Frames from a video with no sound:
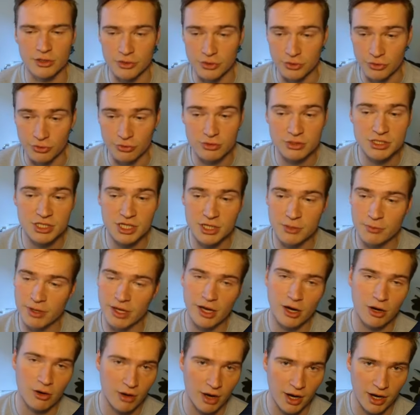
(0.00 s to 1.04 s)
usually we
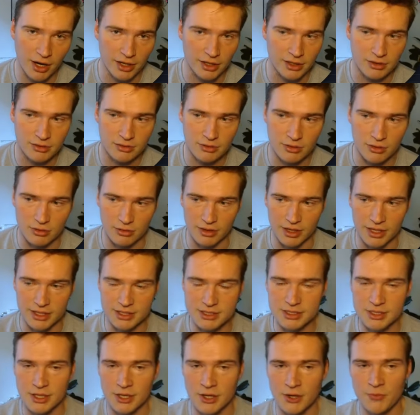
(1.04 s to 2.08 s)
go higher, all
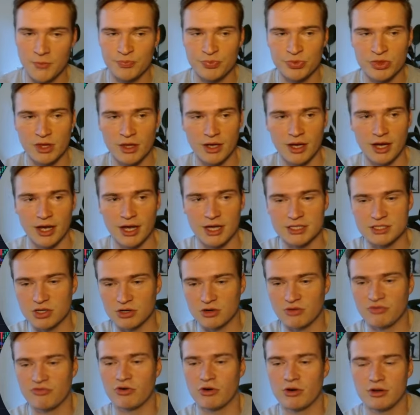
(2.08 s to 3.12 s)
right? Uh, so
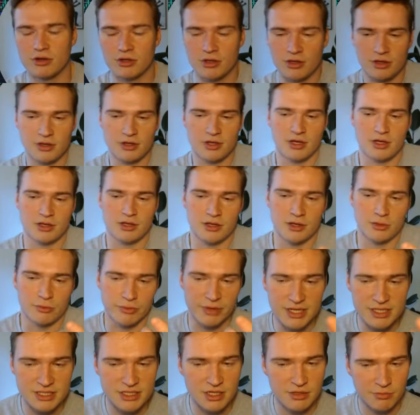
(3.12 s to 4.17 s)
the, for, the the
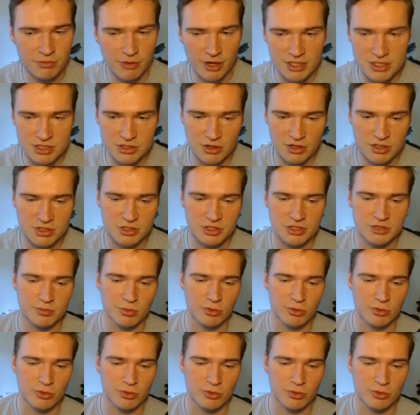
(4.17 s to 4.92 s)
recent price structure is